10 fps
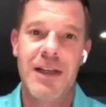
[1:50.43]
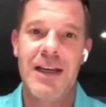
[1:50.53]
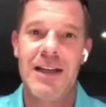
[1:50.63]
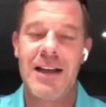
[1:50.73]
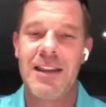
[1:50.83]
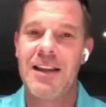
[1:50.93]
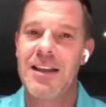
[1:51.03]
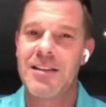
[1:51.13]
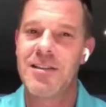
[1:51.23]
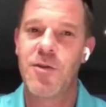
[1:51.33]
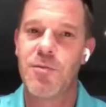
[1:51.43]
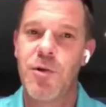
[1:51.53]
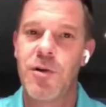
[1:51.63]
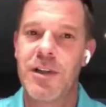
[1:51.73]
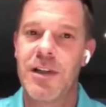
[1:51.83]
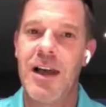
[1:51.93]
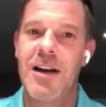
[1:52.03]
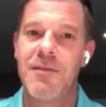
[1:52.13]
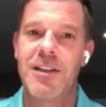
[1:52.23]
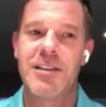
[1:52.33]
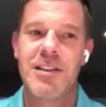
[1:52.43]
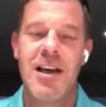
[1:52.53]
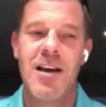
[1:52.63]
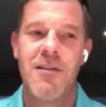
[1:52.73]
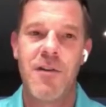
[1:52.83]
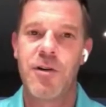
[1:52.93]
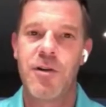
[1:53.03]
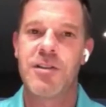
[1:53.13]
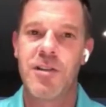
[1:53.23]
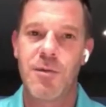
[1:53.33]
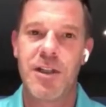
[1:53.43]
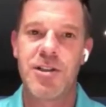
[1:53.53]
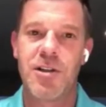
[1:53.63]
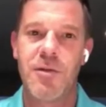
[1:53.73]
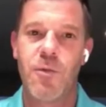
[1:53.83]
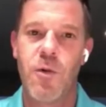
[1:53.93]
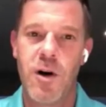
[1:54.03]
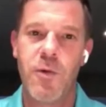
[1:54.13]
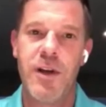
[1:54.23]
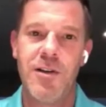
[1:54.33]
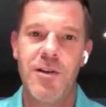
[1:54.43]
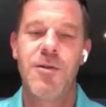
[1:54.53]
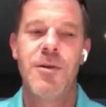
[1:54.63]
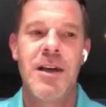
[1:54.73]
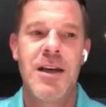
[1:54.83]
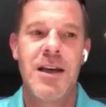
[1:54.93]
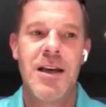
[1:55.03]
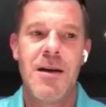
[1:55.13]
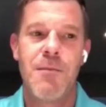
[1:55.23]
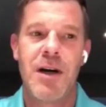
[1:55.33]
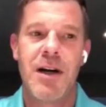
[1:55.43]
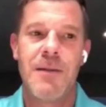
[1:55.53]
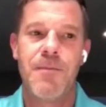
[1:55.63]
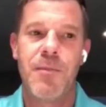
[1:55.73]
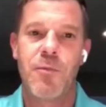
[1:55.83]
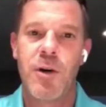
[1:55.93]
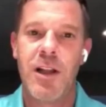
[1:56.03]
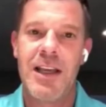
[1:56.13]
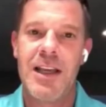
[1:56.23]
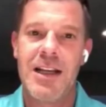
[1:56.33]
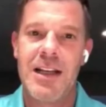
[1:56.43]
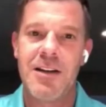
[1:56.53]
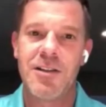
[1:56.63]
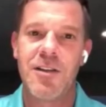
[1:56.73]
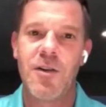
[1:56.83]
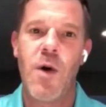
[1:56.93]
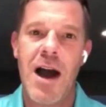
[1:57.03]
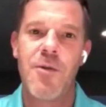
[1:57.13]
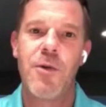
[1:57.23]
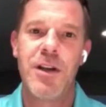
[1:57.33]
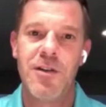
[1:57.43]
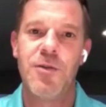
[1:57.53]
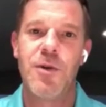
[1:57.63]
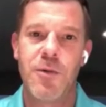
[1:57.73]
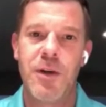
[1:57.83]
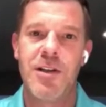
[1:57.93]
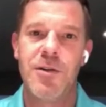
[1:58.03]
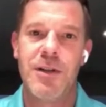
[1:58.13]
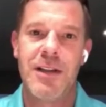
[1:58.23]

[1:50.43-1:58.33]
And I think that's so important. A lot of us focus so much on what we do, but really getting down to the why we do what we do.